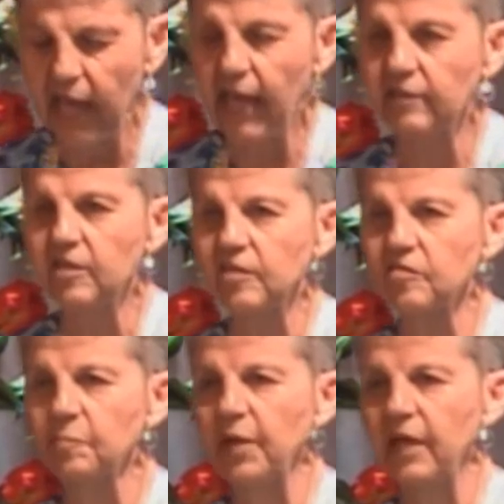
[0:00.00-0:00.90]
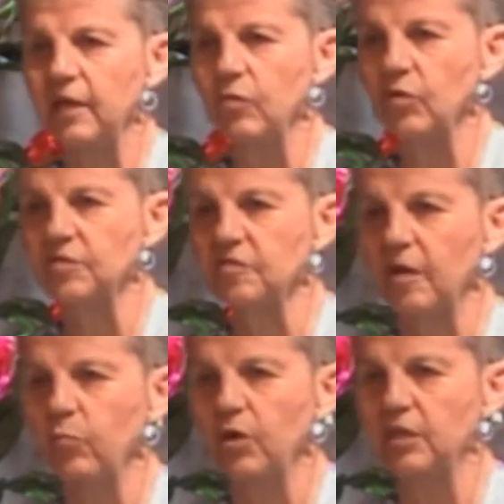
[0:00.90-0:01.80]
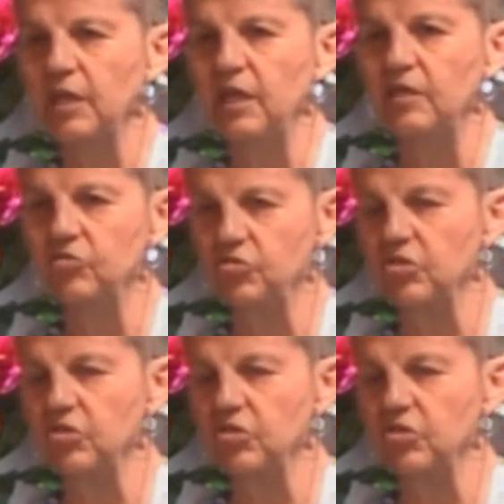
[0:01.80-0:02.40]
Anticipating what someone needs,